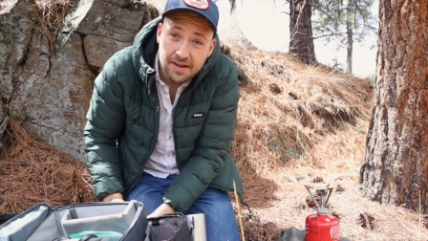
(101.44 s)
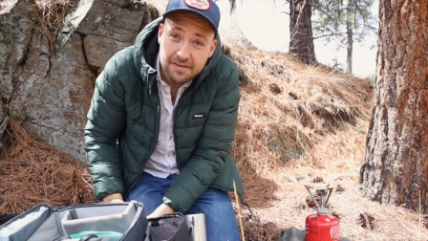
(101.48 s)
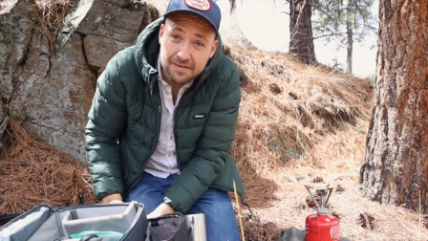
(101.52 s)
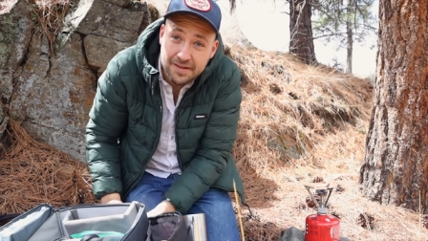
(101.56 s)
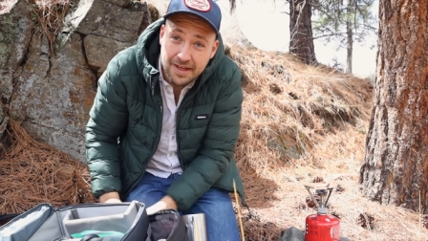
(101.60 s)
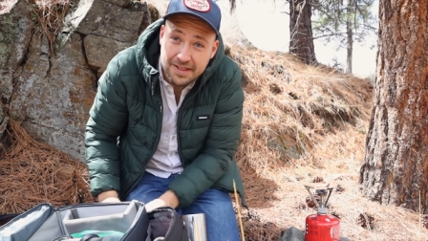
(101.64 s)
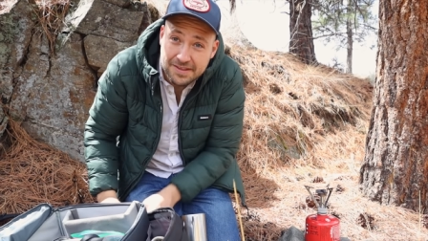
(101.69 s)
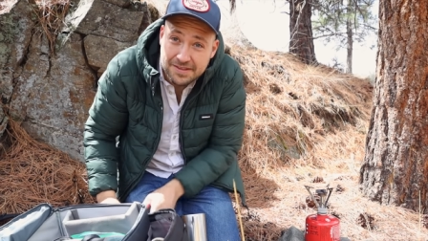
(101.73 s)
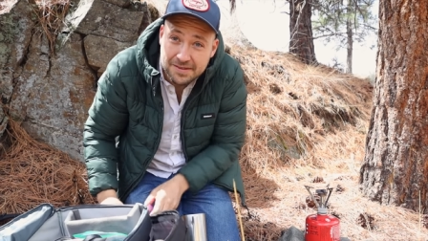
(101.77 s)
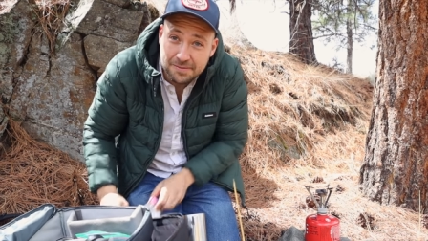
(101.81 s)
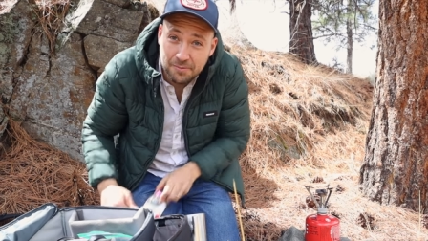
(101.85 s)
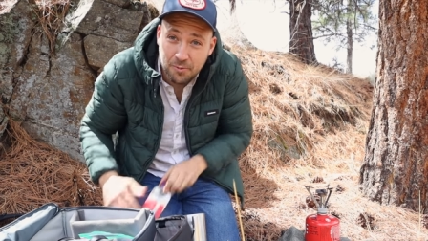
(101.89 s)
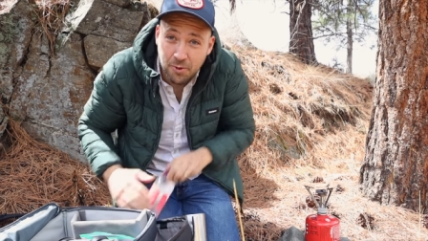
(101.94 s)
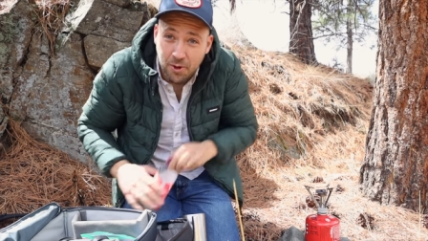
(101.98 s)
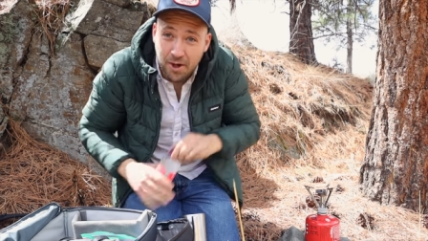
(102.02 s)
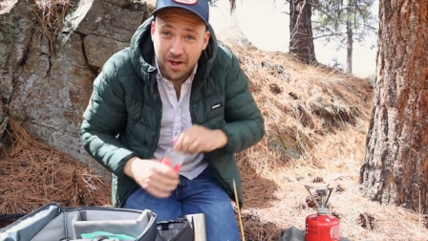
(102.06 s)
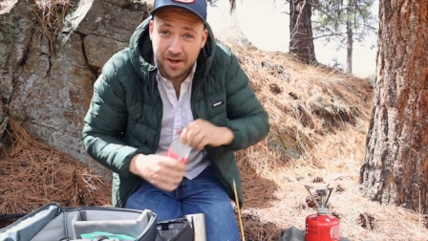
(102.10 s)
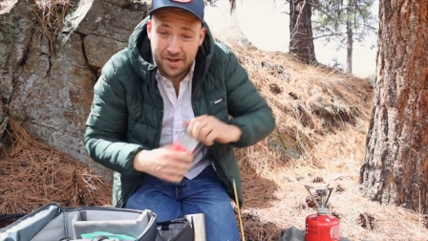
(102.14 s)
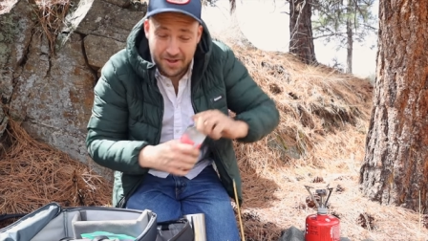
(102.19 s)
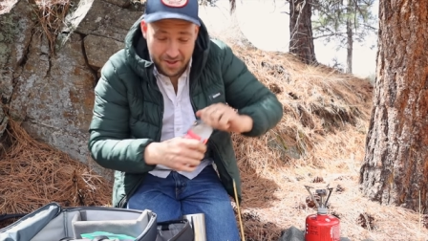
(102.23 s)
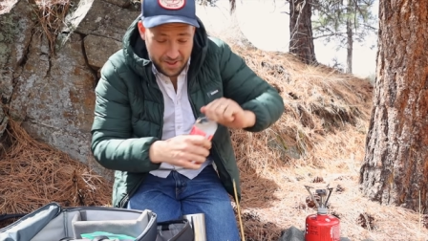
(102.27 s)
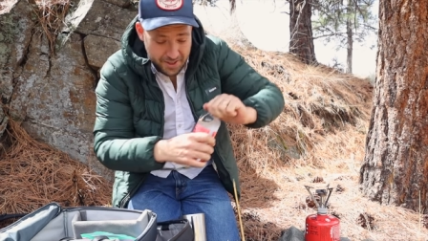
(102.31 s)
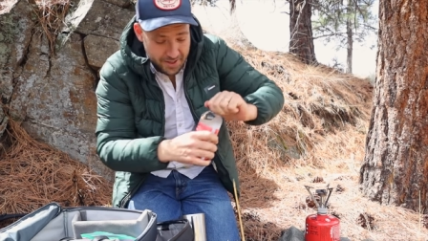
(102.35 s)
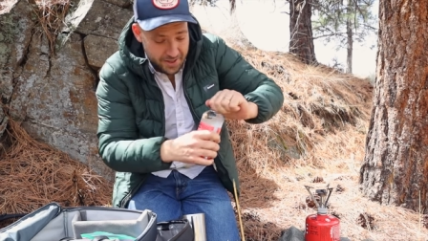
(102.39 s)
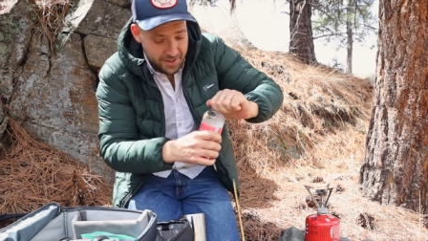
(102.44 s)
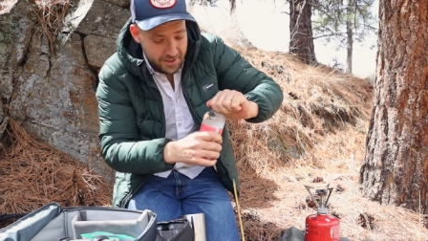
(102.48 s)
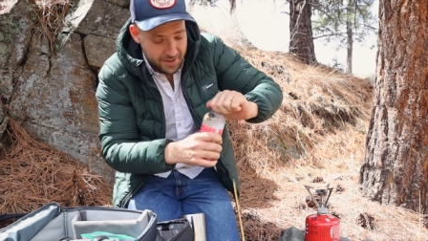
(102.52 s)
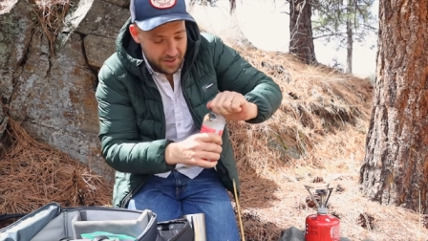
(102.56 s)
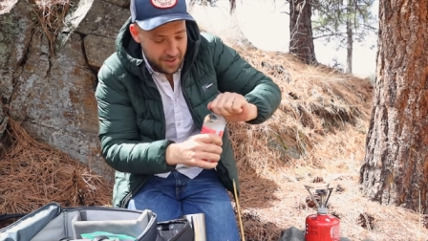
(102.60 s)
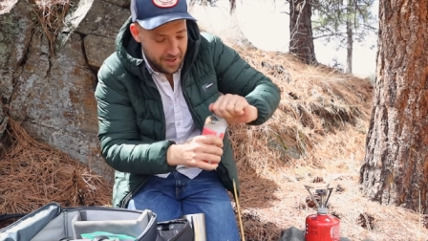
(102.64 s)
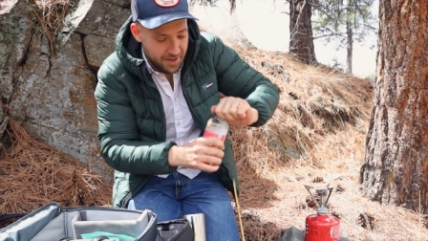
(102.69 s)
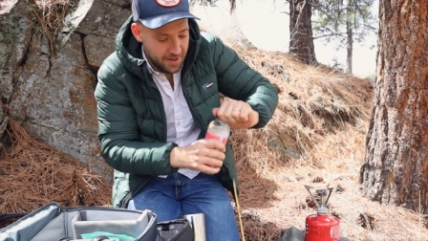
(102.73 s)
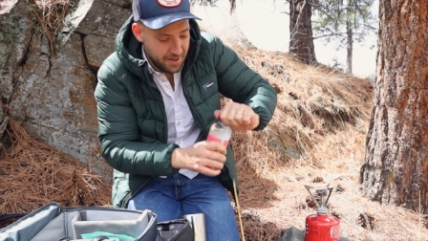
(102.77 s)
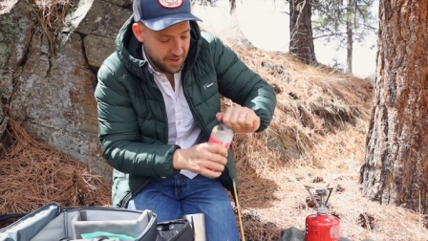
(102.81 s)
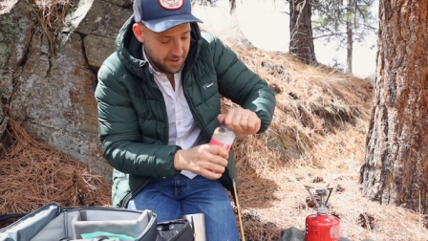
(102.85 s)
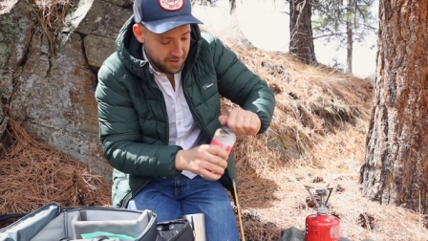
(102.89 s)
We've got some water
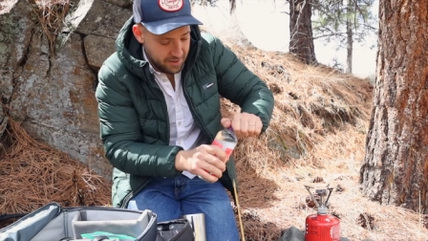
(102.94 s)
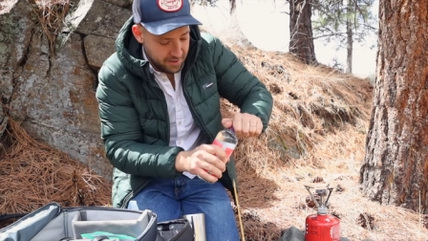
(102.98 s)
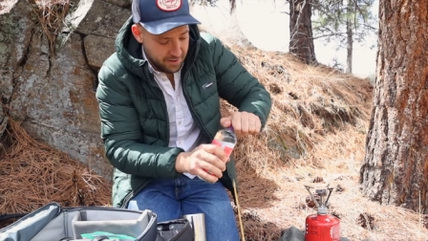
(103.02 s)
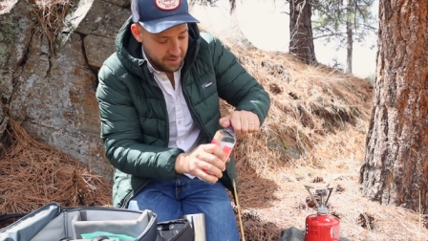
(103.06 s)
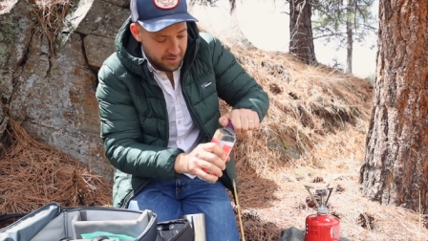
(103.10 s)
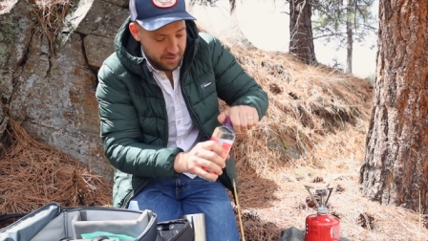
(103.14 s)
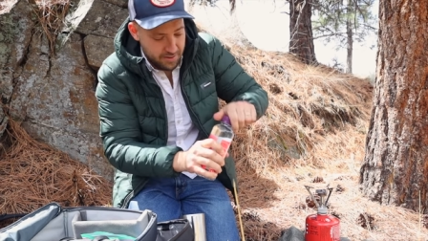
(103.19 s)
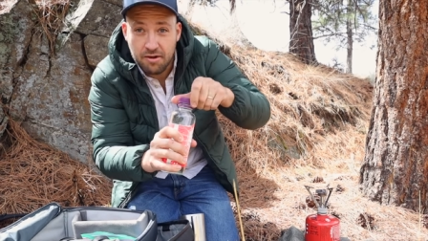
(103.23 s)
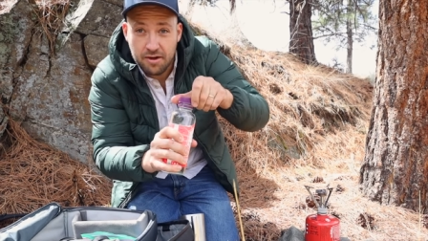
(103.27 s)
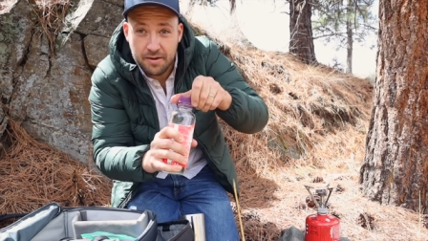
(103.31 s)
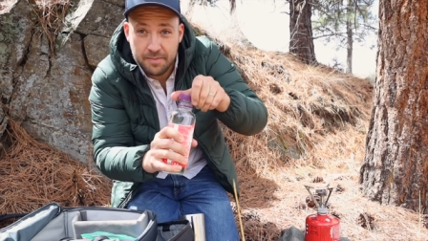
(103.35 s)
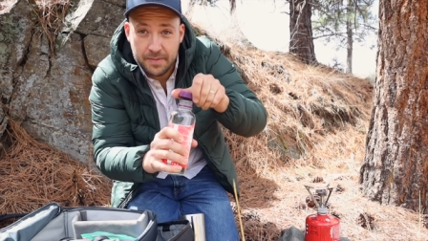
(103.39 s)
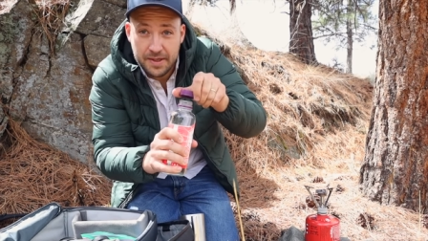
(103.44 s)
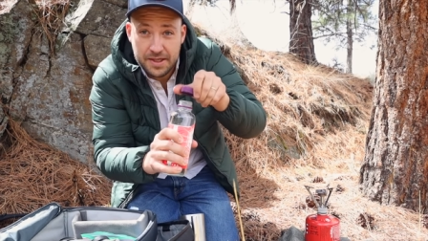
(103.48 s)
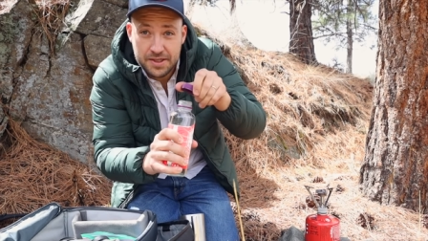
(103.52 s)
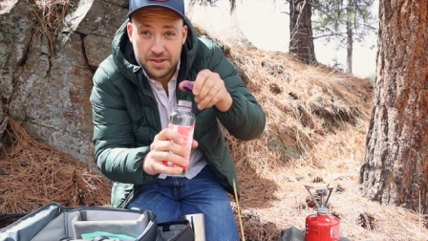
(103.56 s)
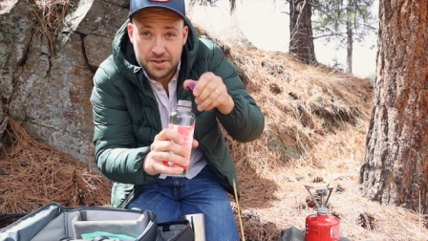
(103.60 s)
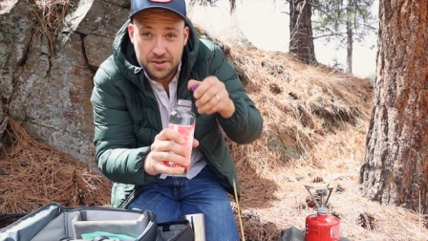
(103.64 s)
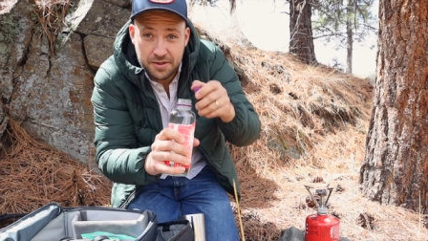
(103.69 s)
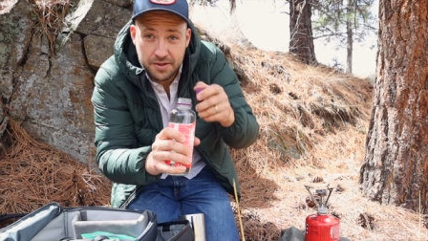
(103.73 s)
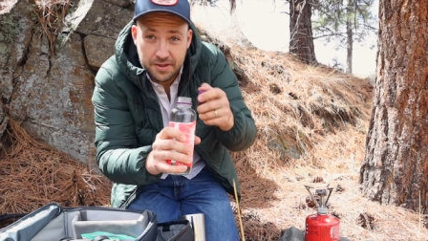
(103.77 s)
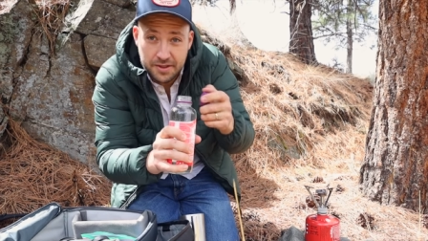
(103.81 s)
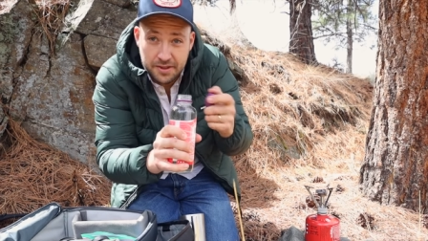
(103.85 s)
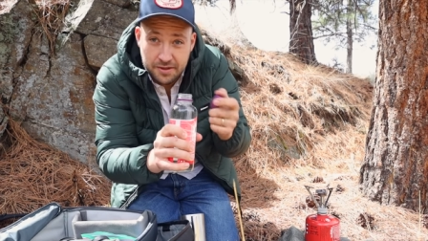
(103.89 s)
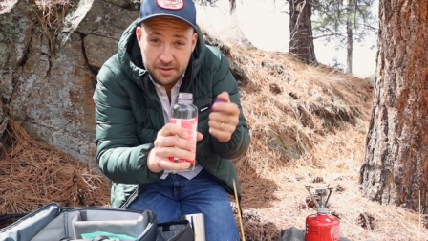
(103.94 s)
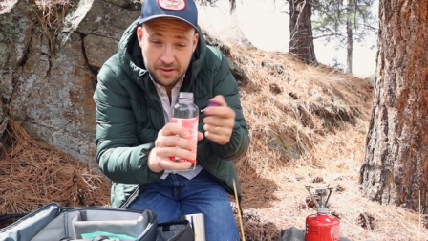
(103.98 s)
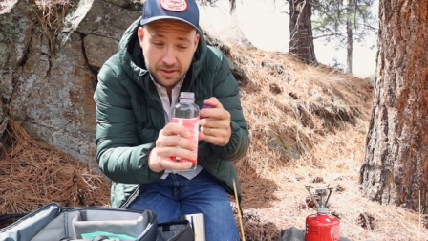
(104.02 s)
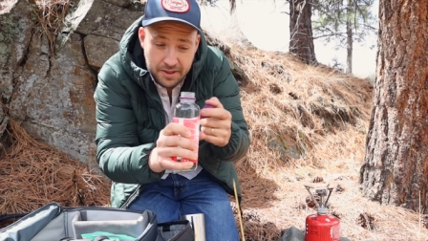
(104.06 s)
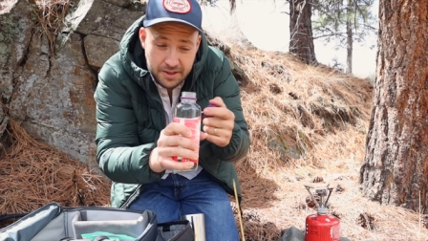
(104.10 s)
here. Make sure you're